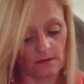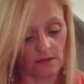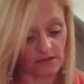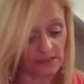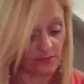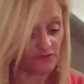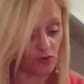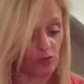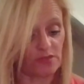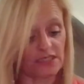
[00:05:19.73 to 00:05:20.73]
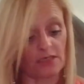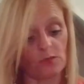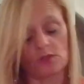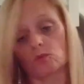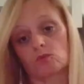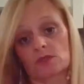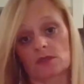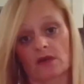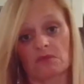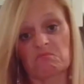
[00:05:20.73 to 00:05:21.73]
But some of you could be dealing with a water
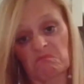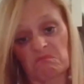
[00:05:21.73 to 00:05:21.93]
sign,